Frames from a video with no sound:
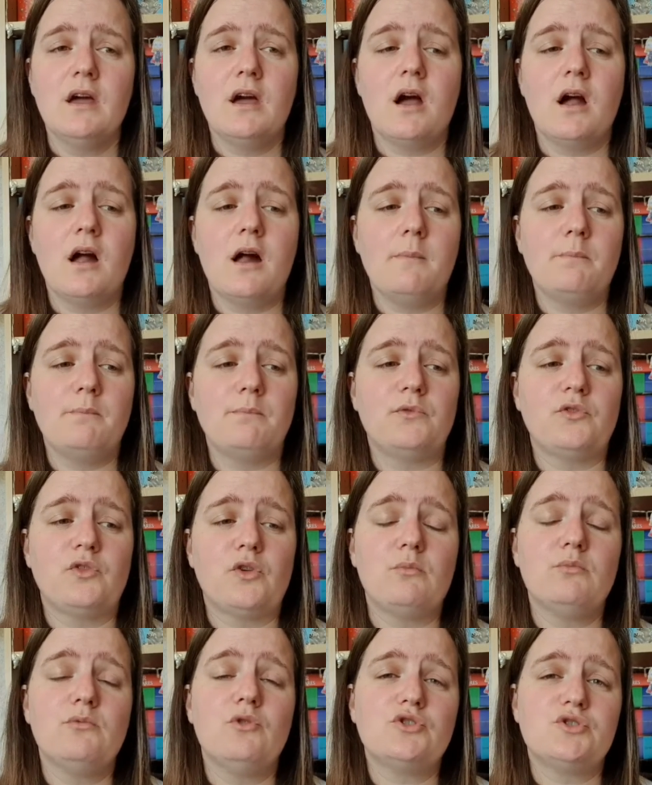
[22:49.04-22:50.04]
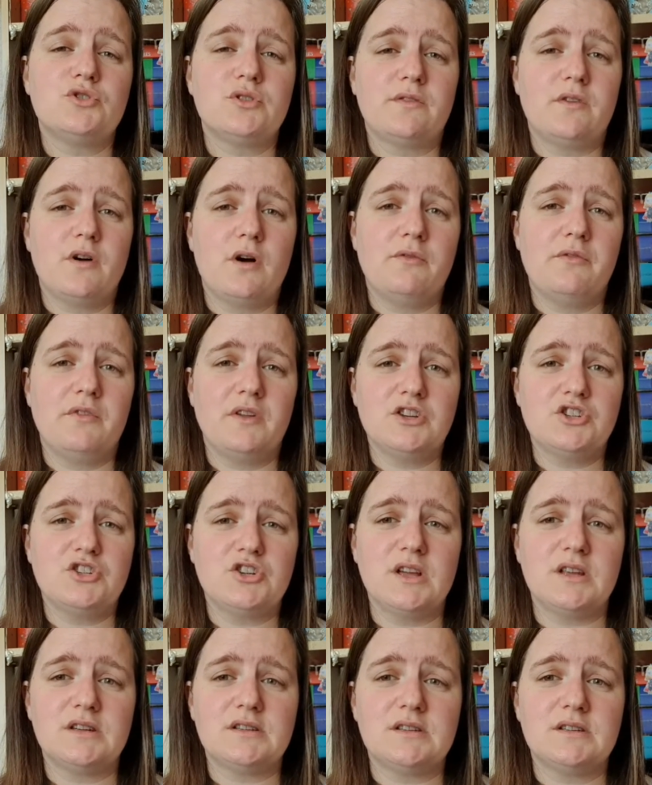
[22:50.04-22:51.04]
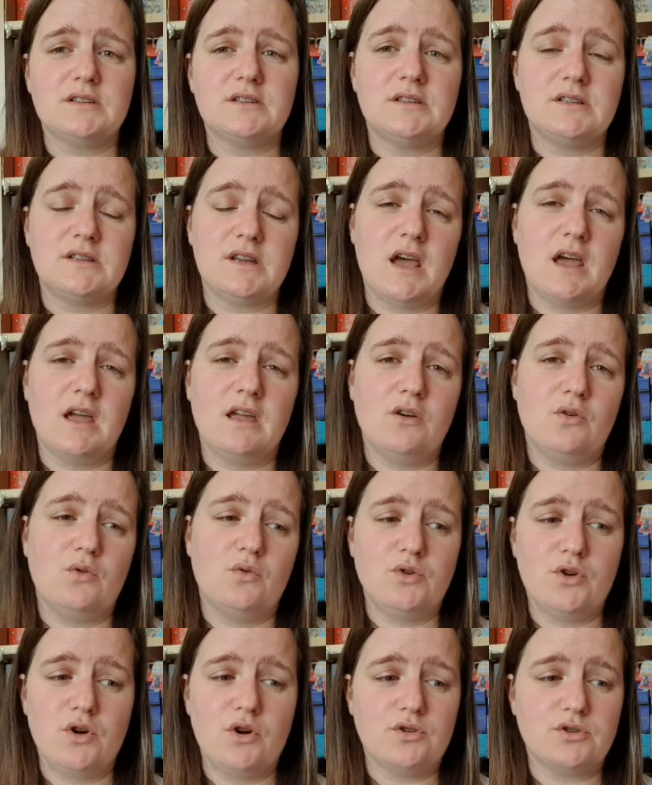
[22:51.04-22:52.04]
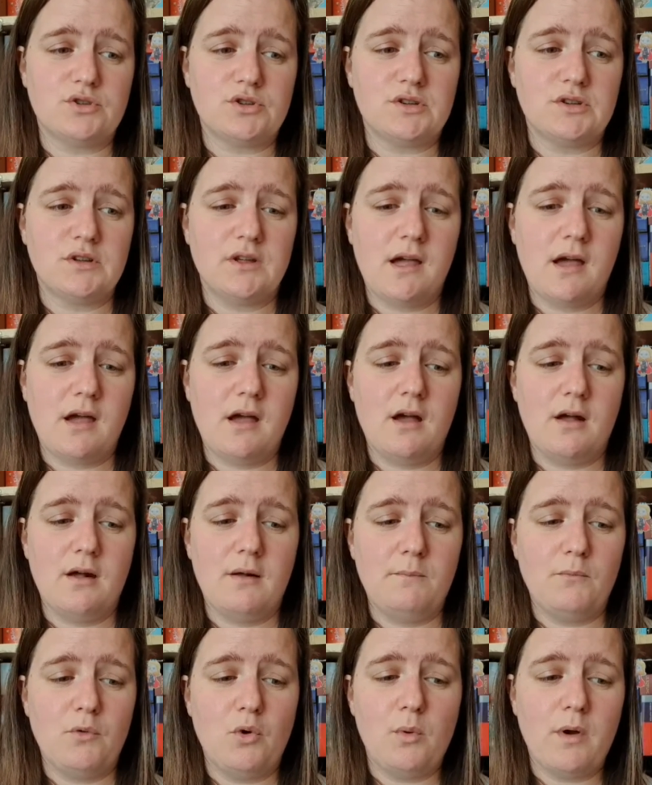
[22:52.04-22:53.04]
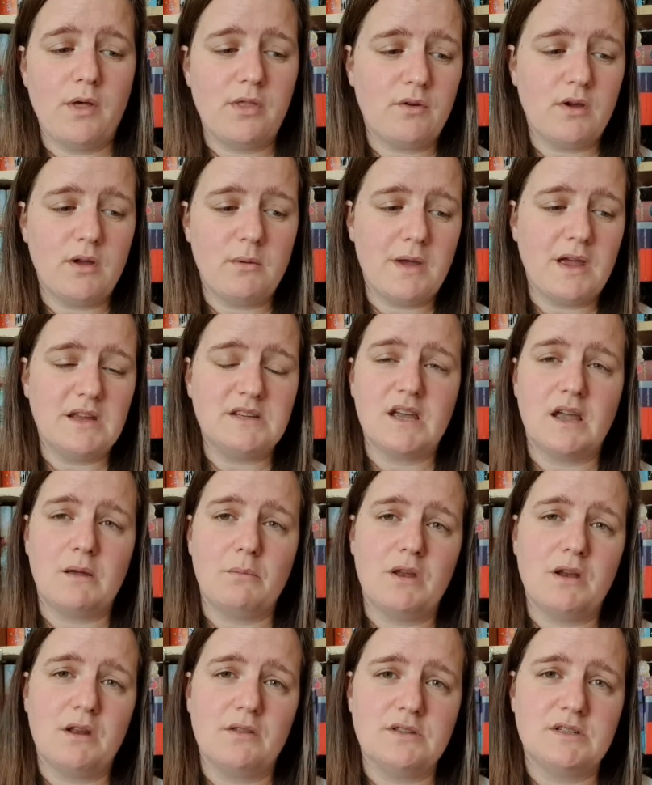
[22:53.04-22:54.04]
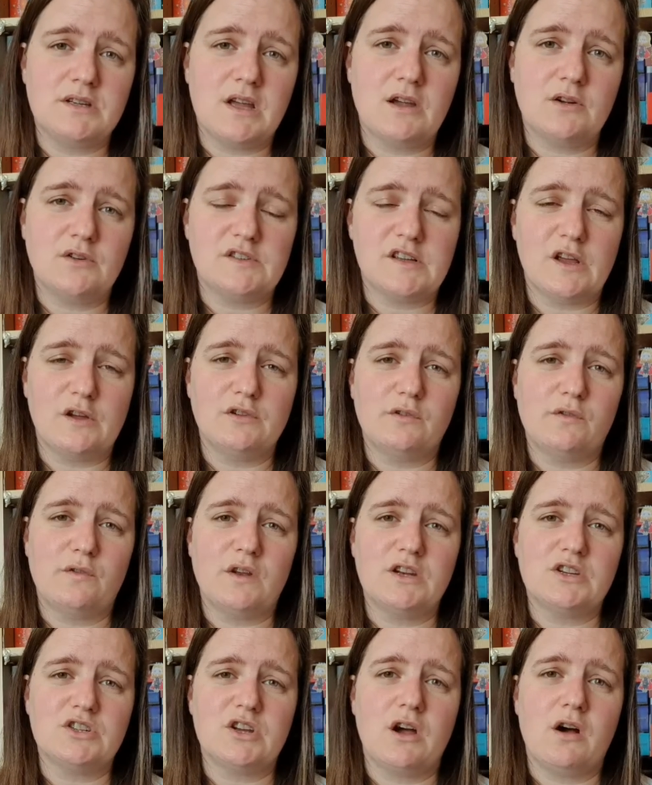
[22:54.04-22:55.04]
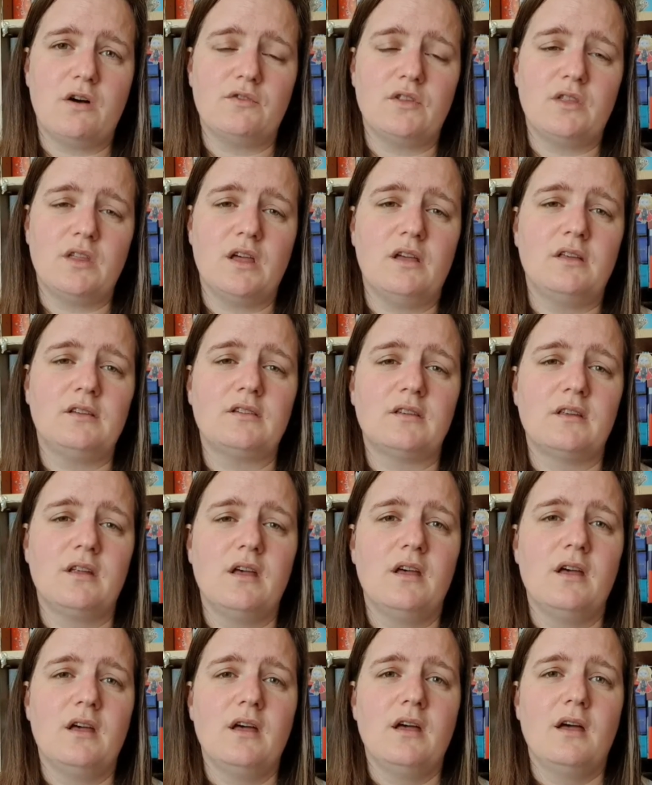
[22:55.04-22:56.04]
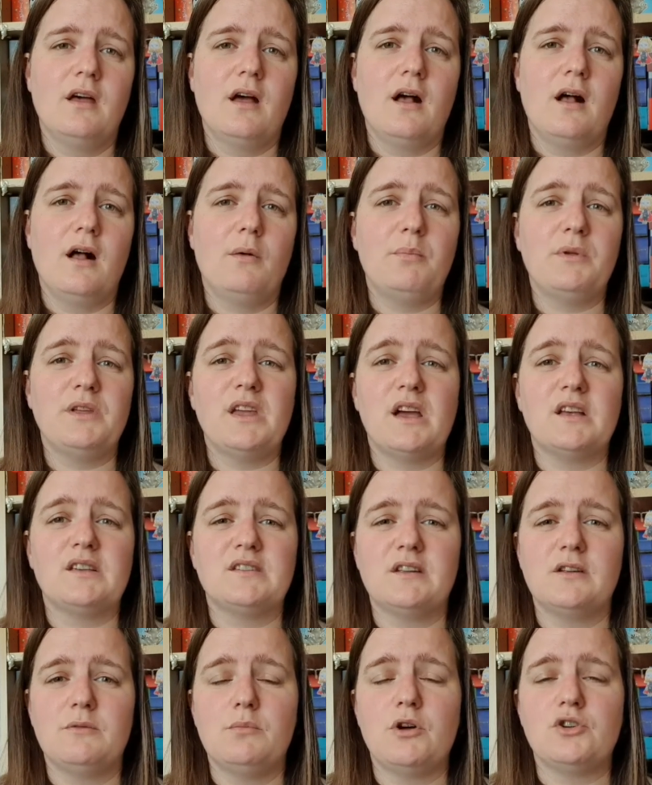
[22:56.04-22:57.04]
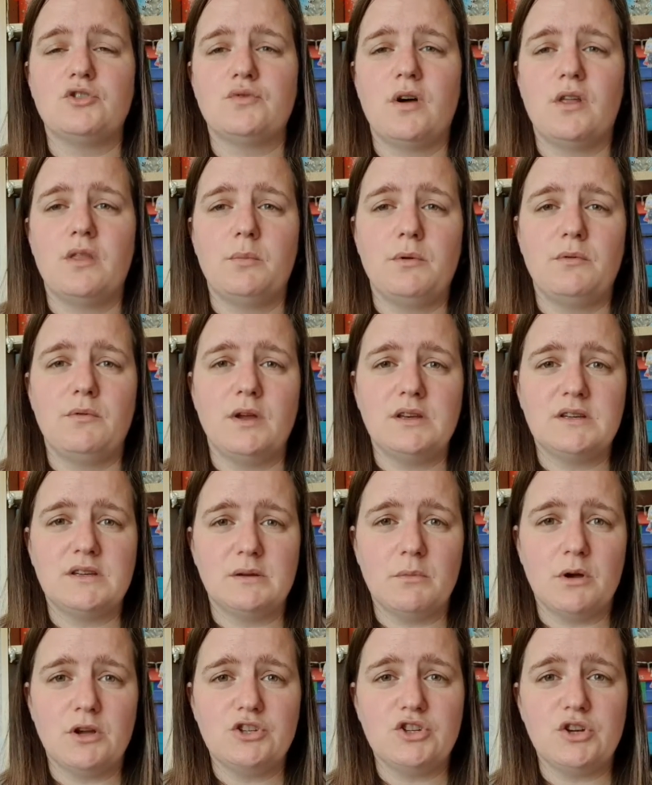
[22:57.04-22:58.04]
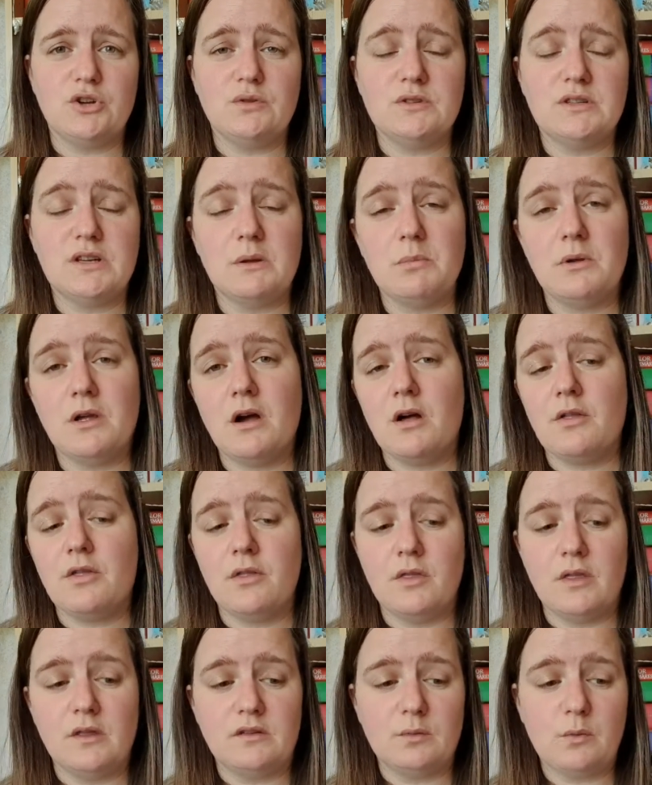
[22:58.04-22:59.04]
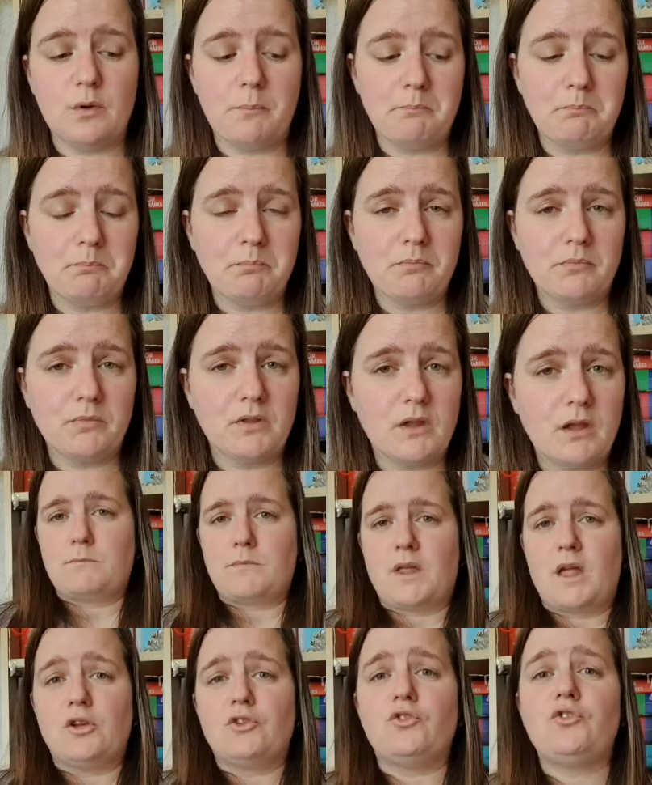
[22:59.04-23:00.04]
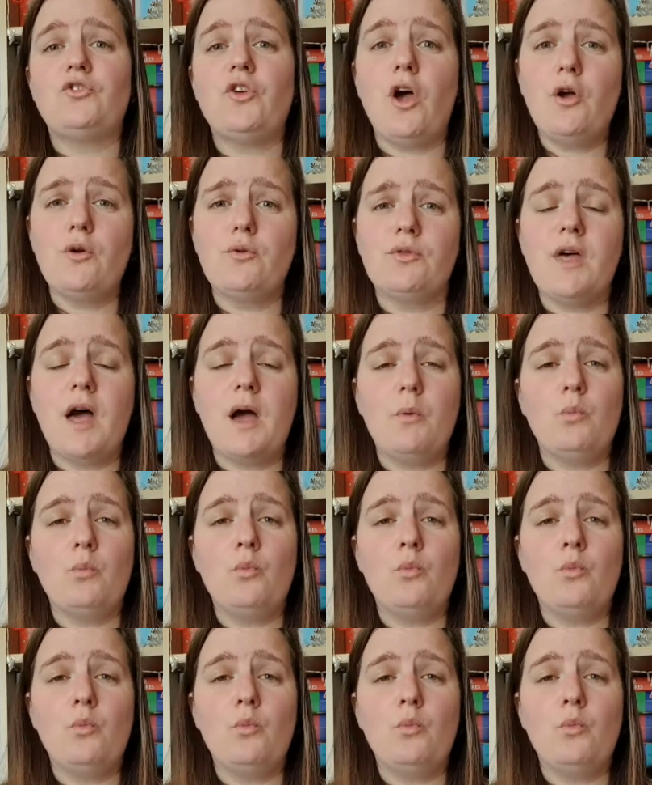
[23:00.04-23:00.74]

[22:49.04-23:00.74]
Um, so I'm not sure if I'll finish it today or not, um, or whether it may take me another day or so to finish it after this. Uh, but yes, I'd much rather be reading my June TBR than this one. So that